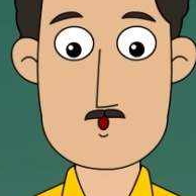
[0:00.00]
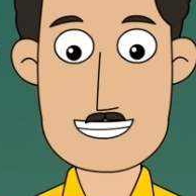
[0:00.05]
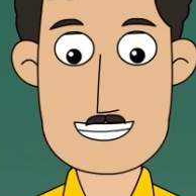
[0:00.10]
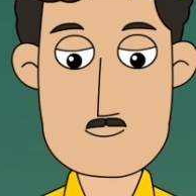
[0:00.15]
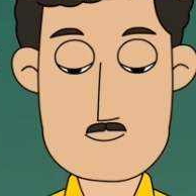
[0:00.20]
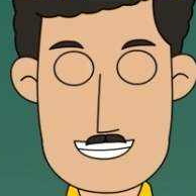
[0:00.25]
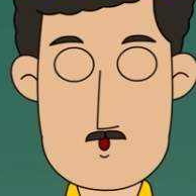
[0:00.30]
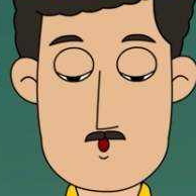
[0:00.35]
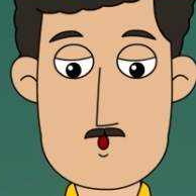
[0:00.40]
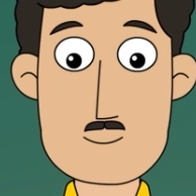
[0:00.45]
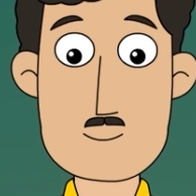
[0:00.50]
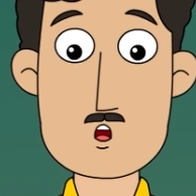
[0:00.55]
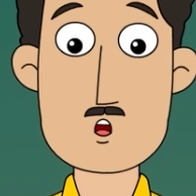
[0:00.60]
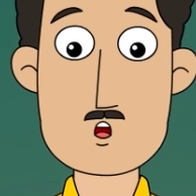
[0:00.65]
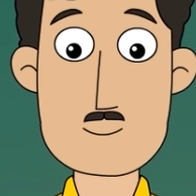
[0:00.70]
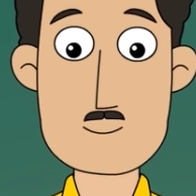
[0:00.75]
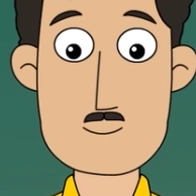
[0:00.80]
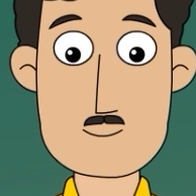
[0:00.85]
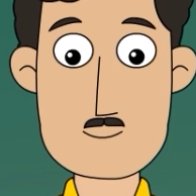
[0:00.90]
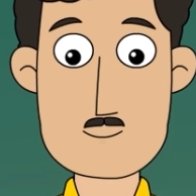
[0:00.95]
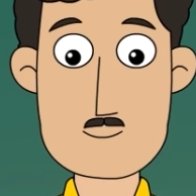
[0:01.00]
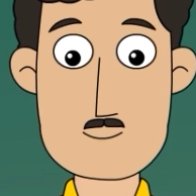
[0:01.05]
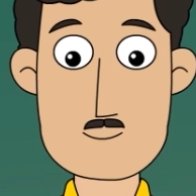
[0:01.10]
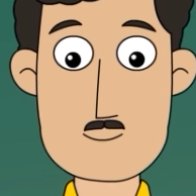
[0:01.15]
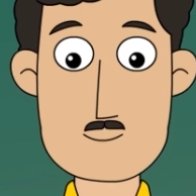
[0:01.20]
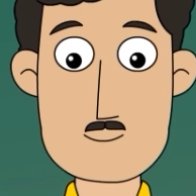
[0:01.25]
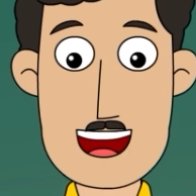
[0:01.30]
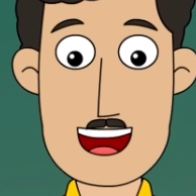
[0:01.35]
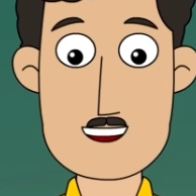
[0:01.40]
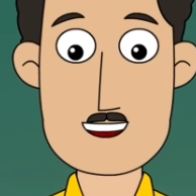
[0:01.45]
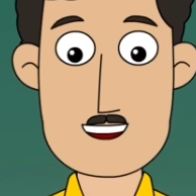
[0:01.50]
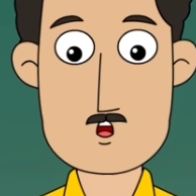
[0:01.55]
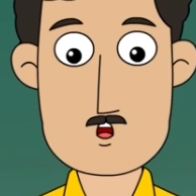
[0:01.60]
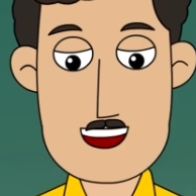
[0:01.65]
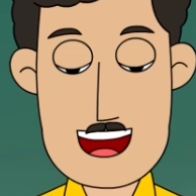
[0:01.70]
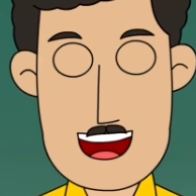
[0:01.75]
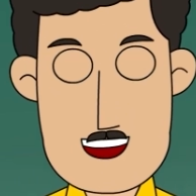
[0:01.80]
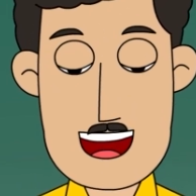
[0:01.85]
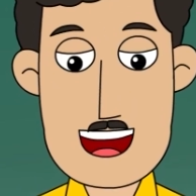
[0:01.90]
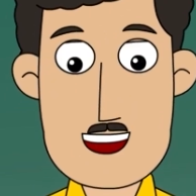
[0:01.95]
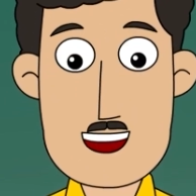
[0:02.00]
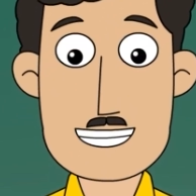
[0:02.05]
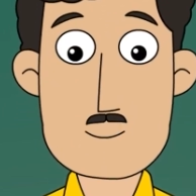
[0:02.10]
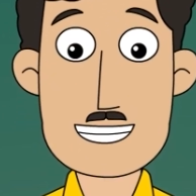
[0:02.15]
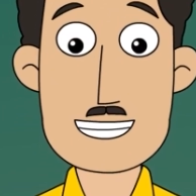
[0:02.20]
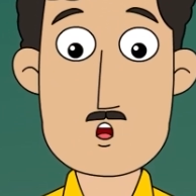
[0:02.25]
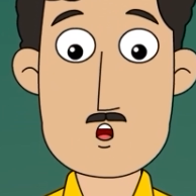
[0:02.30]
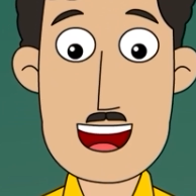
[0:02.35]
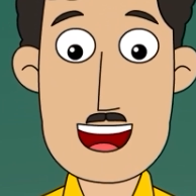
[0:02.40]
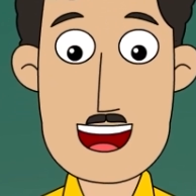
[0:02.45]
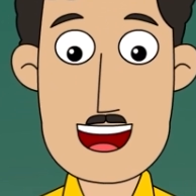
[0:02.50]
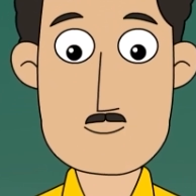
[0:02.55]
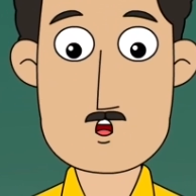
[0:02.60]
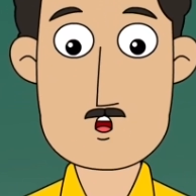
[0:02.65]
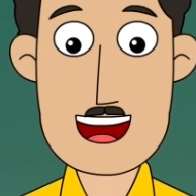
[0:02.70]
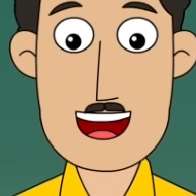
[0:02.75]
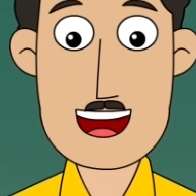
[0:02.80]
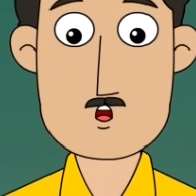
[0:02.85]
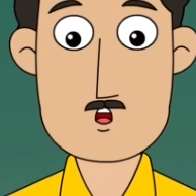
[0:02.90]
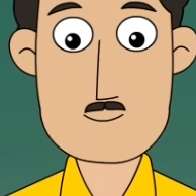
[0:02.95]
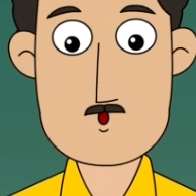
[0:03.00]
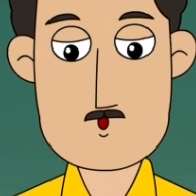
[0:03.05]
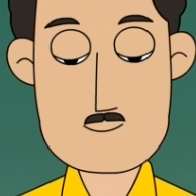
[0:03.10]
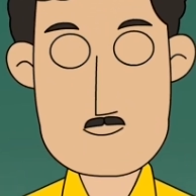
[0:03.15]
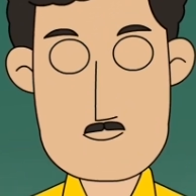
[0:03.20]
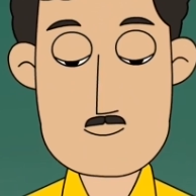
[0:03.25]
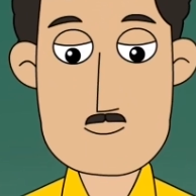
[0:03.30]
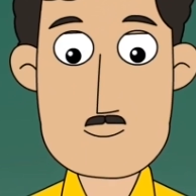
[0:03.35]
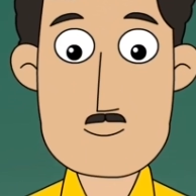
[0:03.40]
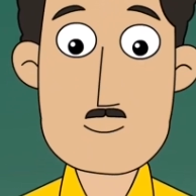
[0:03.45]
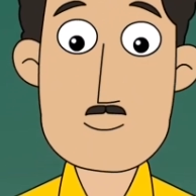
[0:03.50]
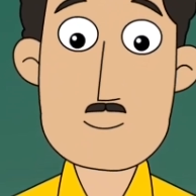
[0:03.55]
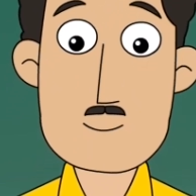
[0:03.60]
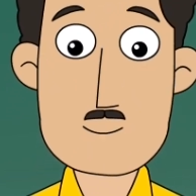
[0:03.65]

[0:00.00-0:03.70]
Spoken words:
colorful tubes. It is the color of the chemicals in them.